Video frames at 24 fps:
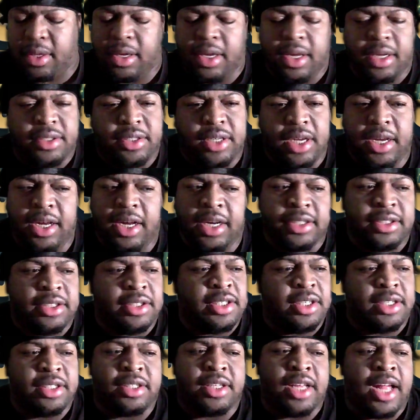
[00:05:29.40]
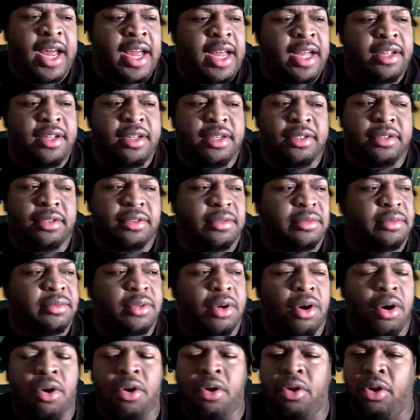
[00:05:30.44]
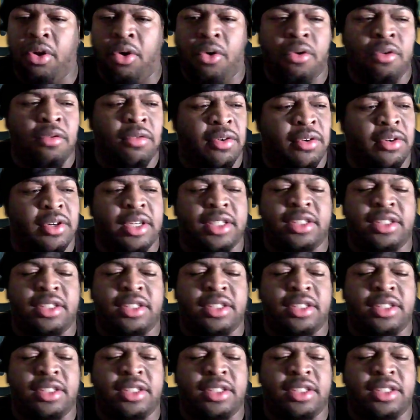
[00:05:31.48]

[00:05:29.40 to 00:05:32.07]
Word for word: it's, it's just like all over.